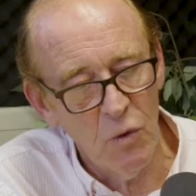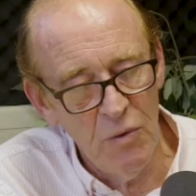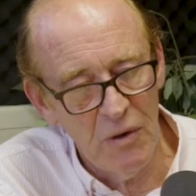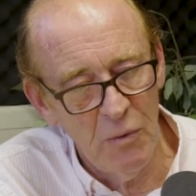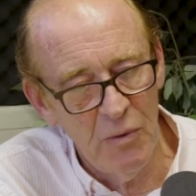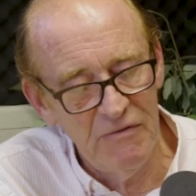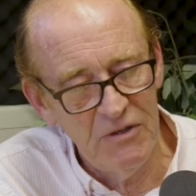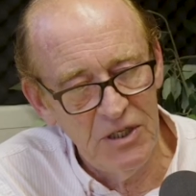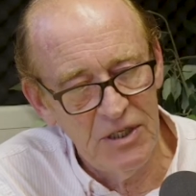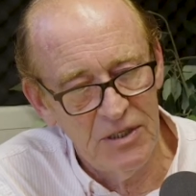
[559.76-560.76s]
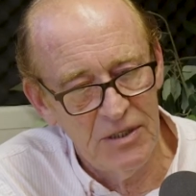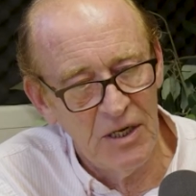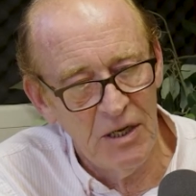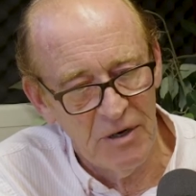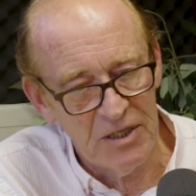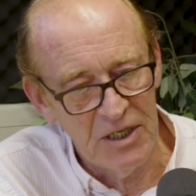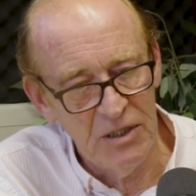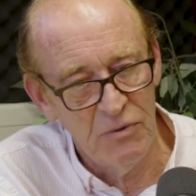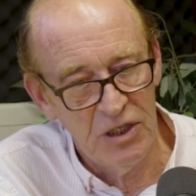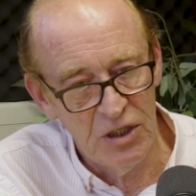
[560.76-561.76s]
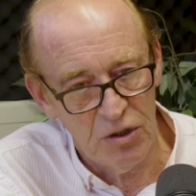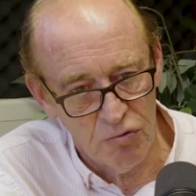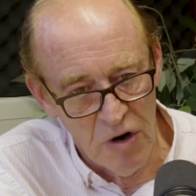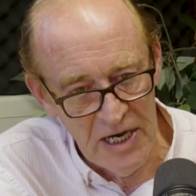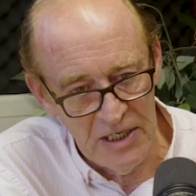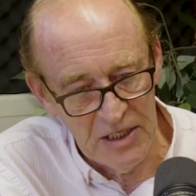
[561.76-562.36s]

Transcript: Well, we've just done the buses, which is great.